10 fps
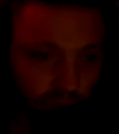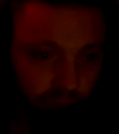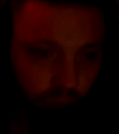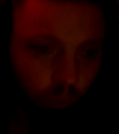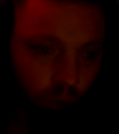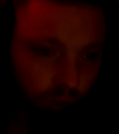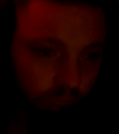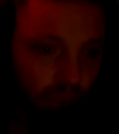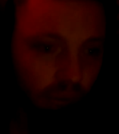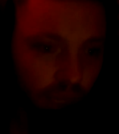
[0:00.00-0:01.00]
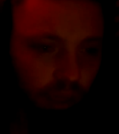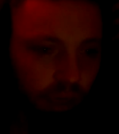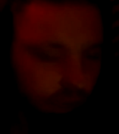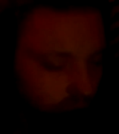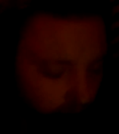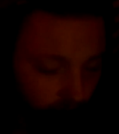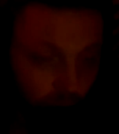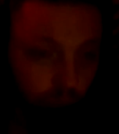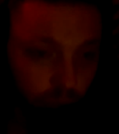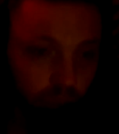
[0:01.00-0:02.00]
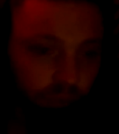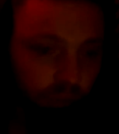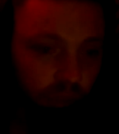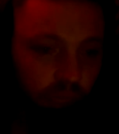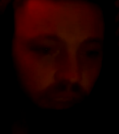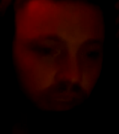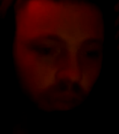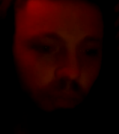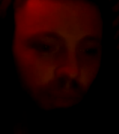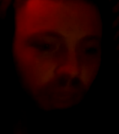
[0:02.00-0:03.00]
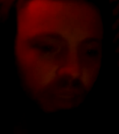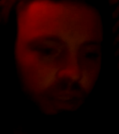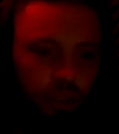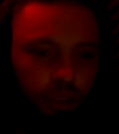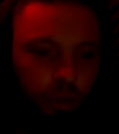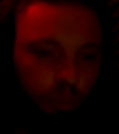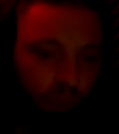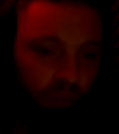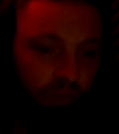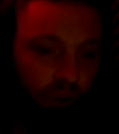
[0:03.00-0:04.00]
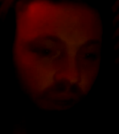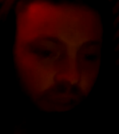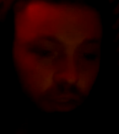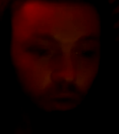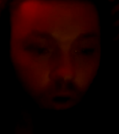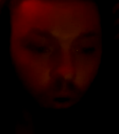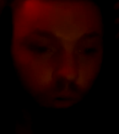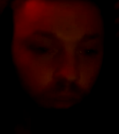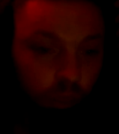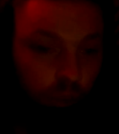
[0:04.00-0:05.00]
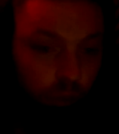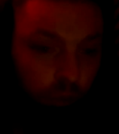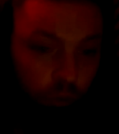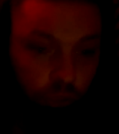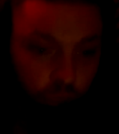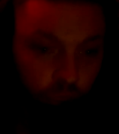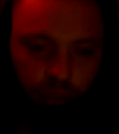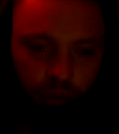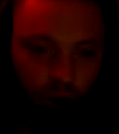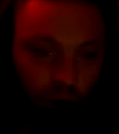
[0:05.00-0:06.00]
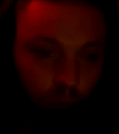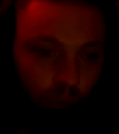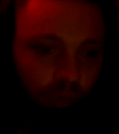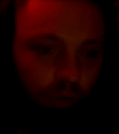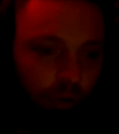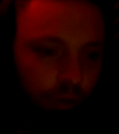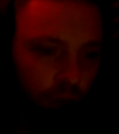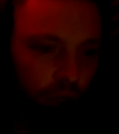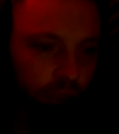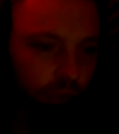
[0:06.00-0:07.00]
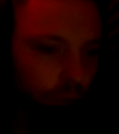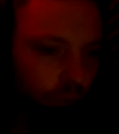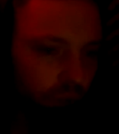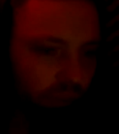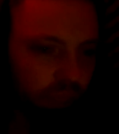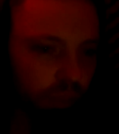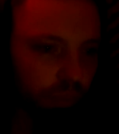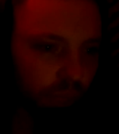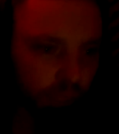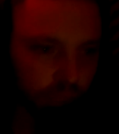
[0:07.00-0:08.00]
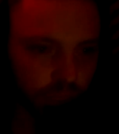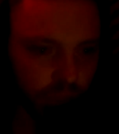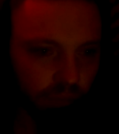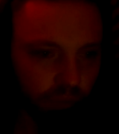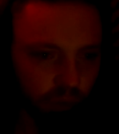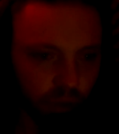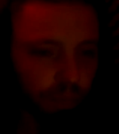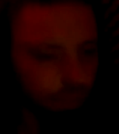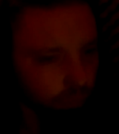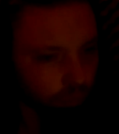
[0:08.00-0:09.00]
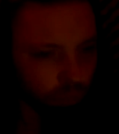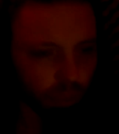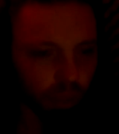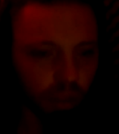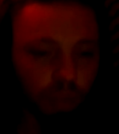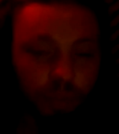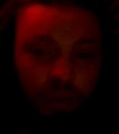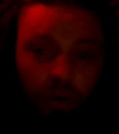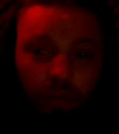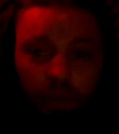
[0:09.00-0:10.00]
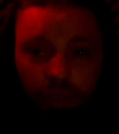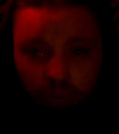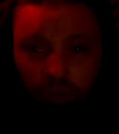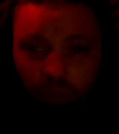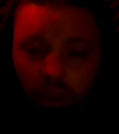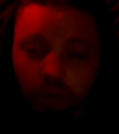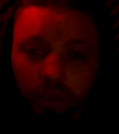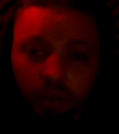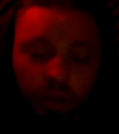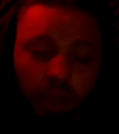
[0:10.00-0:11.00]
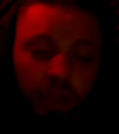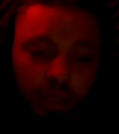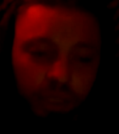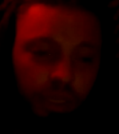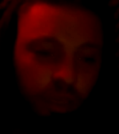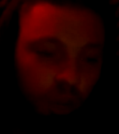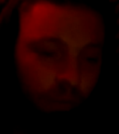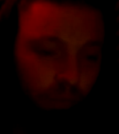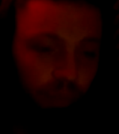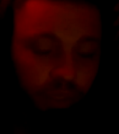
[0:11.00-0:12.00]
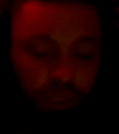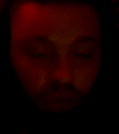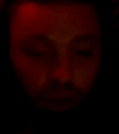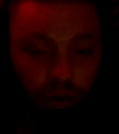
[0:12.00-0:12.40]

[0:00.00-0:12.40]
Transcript: while chatting. I will leave a link to the page so you may find your own conclusion on whether or not you feel this place is safe enough. Let me know if there's anything else you'd like to see come from this channel.